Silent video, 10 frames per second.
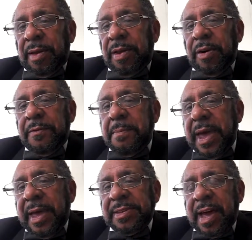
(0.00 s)
If a
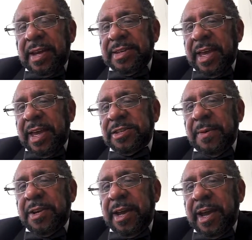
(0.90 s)
man's got his hands
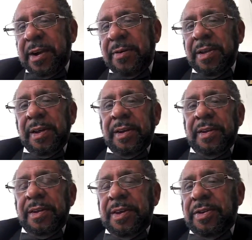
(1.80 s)
up in the air,
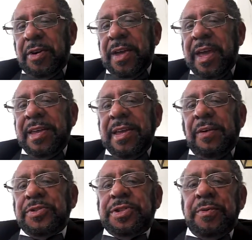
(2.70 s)
he
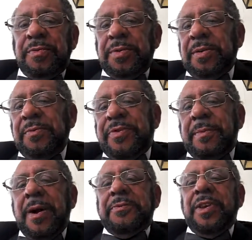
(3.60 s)
don't shoot
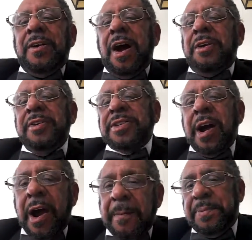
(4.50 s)
from up down under his
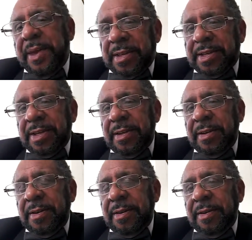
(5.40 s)
armpit.
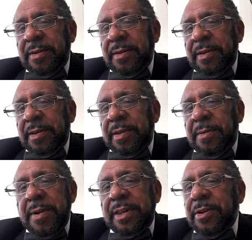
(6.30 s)
The
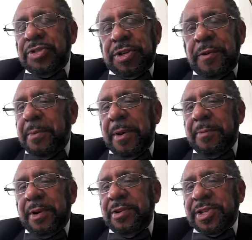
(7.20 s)
man don't shoot from up
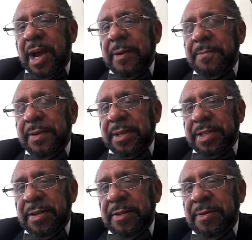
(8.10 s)
under his armpit.
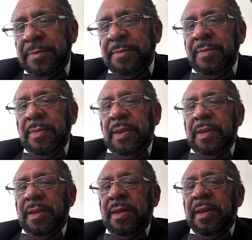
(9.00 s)

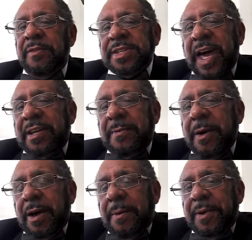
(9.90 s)
If he's got
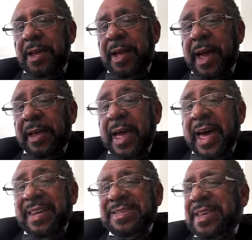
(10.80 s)
up,
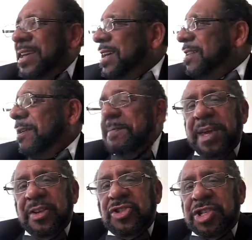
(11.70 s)
how does he end up
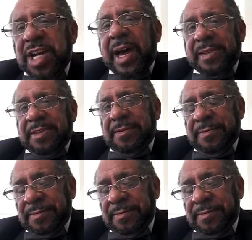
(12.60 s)
being shot?